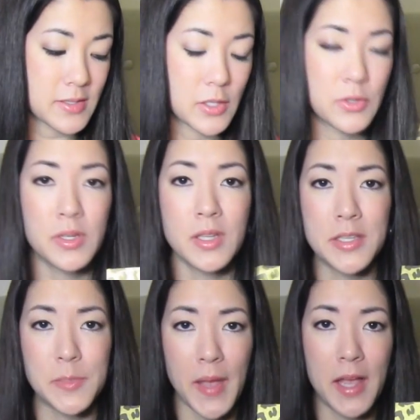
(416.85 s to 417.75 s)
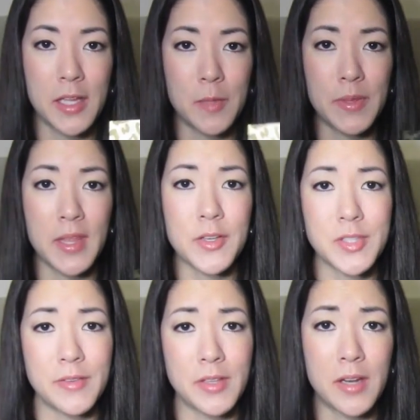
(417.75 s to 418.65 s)
including this palette, but they
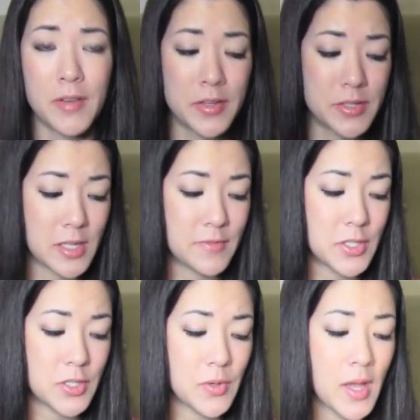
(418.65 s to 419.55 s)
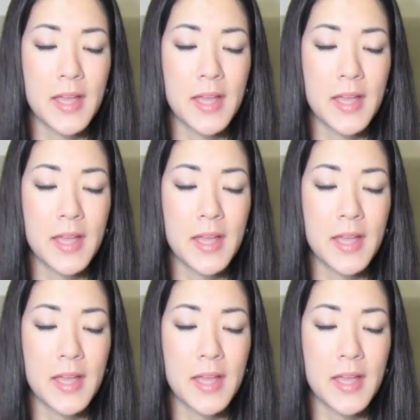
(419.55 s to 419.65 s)
also have a lot of other stuff too.